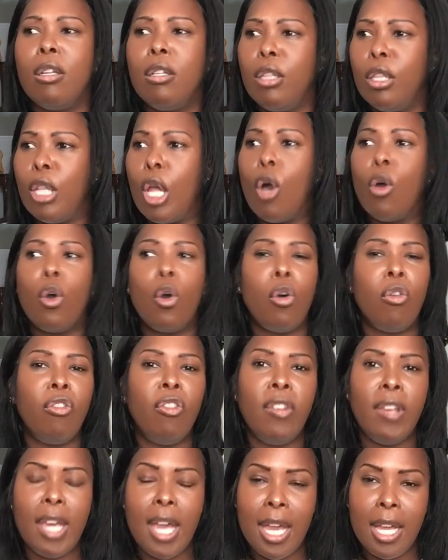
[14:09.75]
local
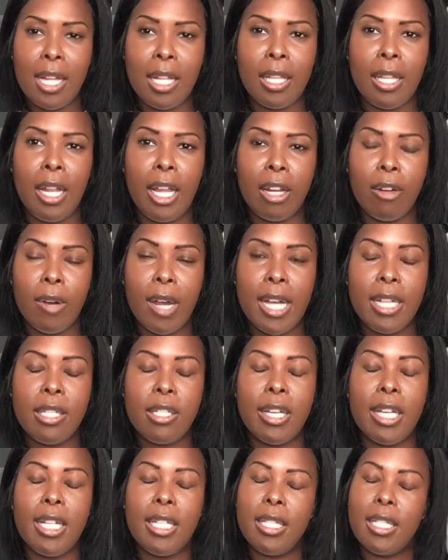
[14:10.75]
VA clinic, right?
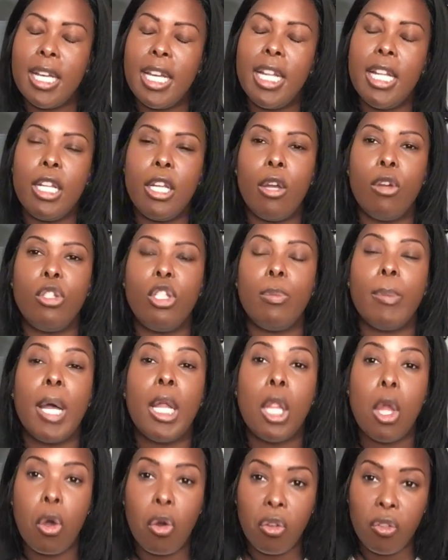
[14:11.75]
So I decided to go to my
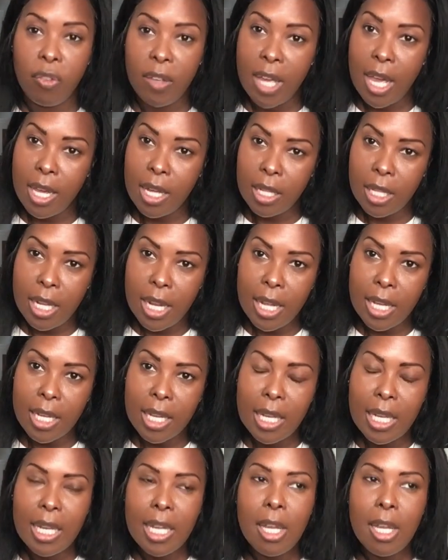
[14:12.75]
local VA clinic,